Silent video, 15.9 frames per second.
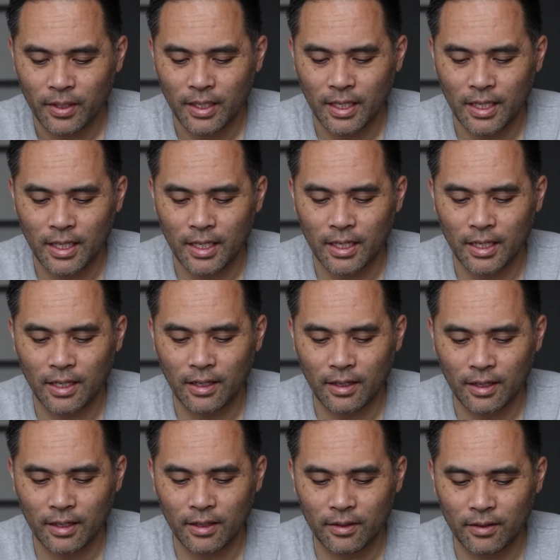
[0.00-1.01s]
And
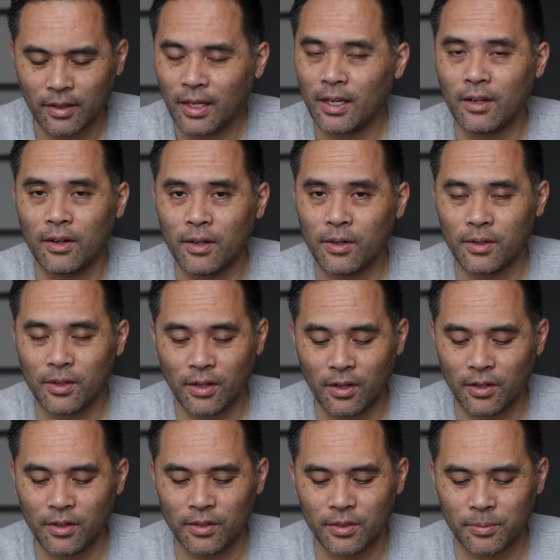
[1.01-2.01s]

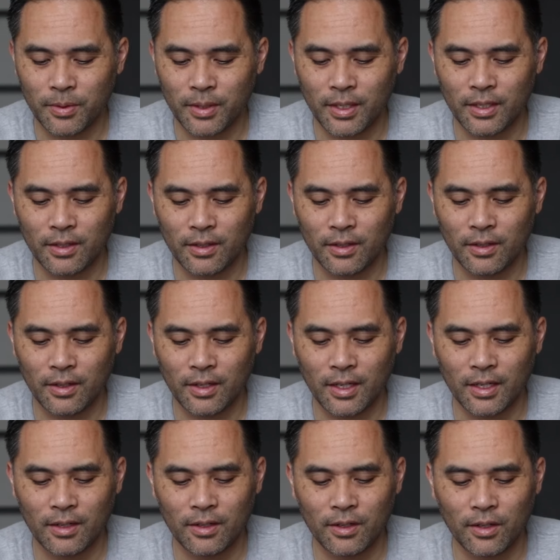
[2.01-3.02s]
$100, man,
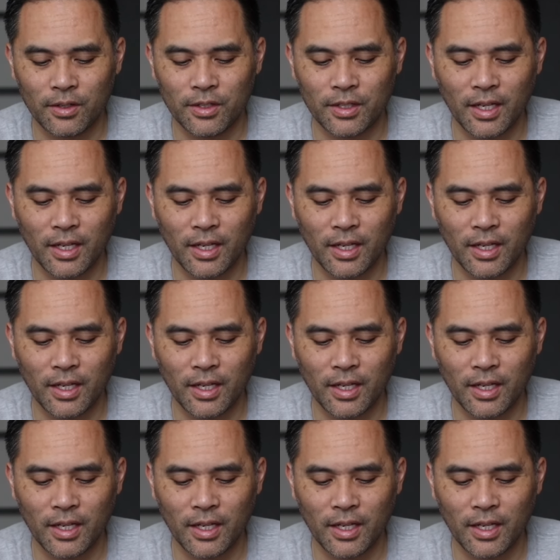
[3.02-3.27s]
$99.